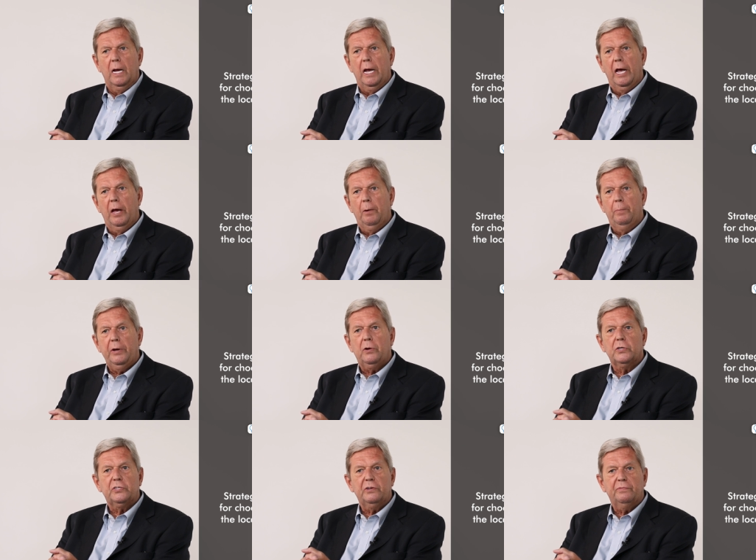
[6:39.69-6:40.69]
uh,
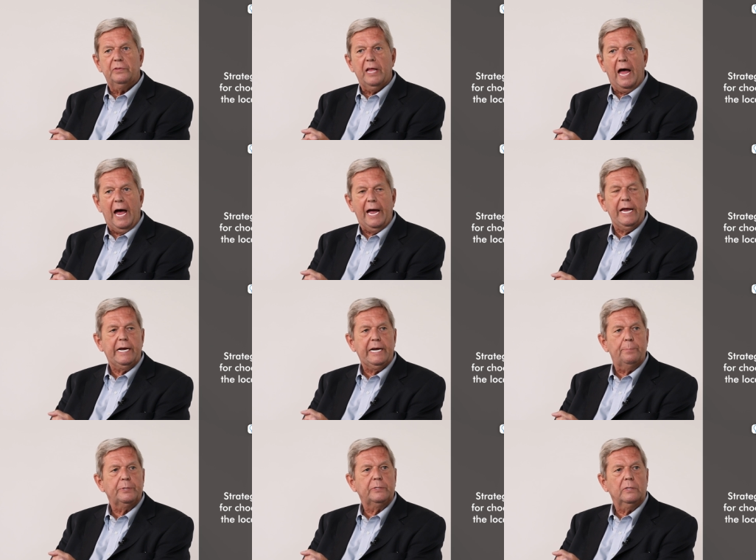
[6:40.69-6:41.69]
because of the high
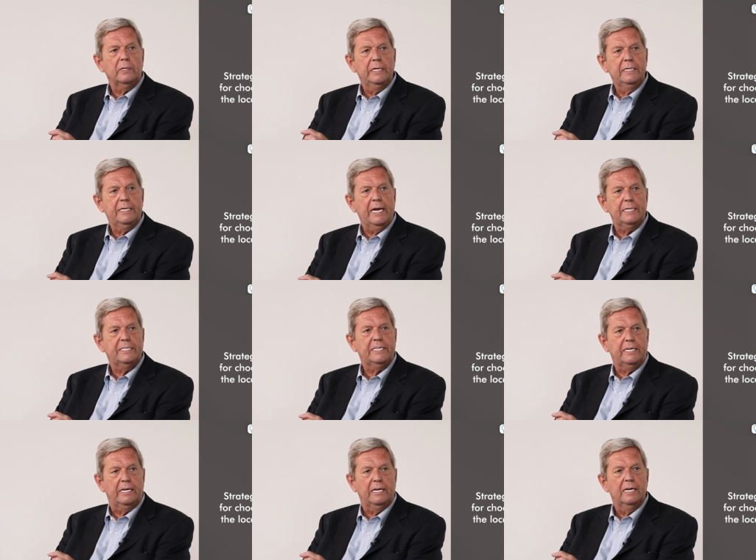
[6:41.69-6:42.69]
capital
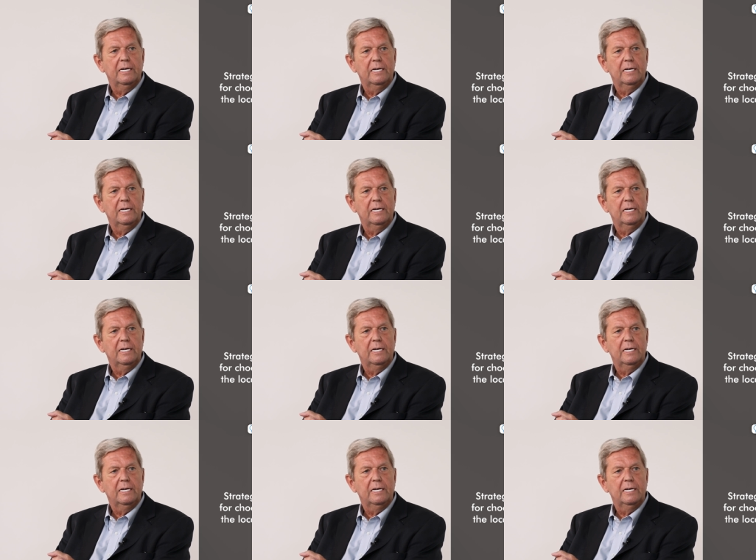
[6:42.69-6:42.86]
intensity.